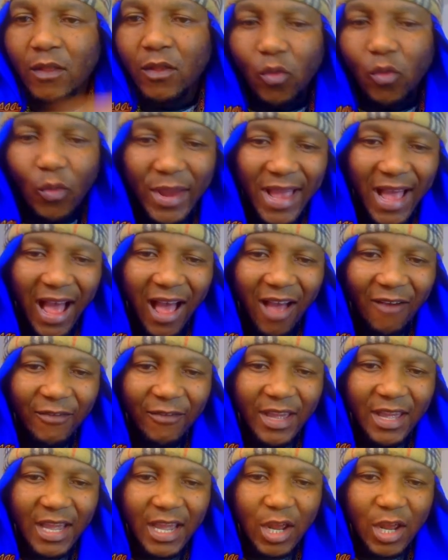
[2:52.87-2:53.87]
We have
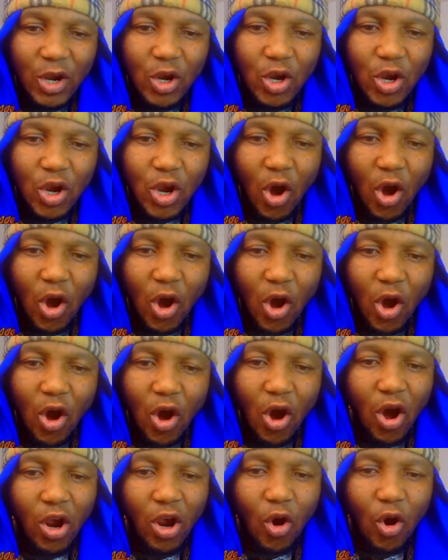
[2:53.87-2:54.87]
a
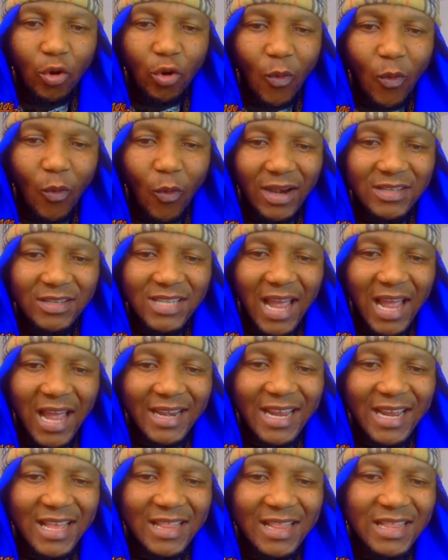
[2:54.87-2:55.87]
log on one side,
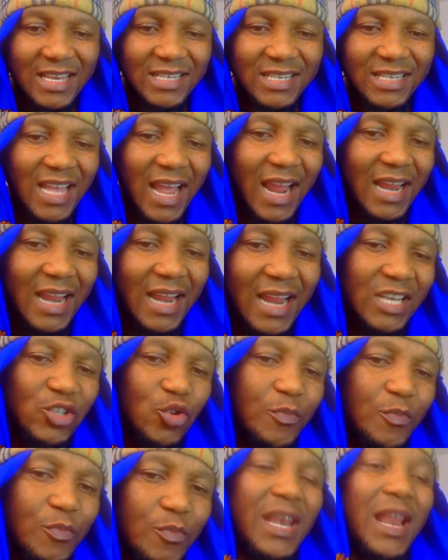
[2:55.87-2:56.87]
and this side here
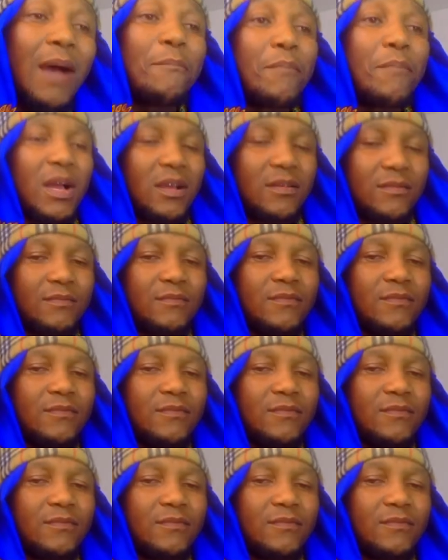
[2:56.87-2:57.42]
should be number.